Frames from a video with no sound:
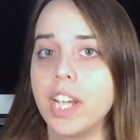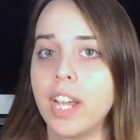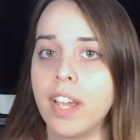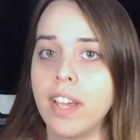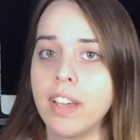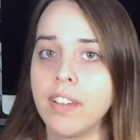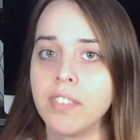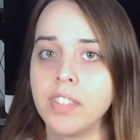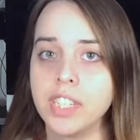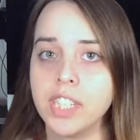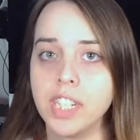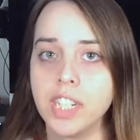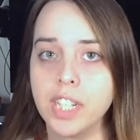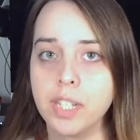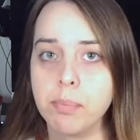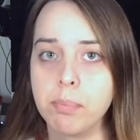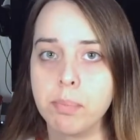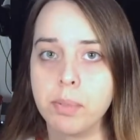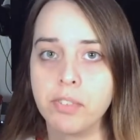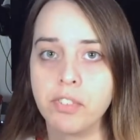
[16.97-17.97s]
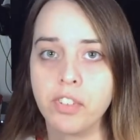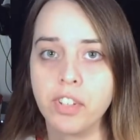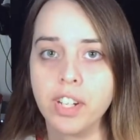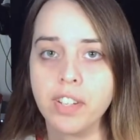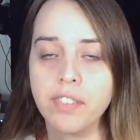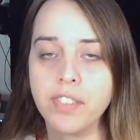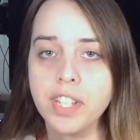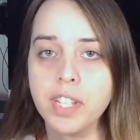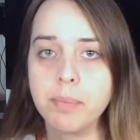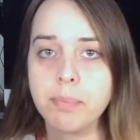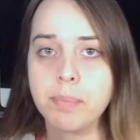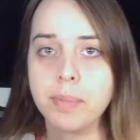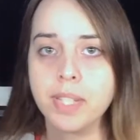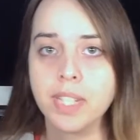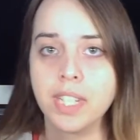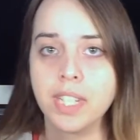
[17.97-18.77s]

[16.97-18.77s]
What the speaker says: every time before I film.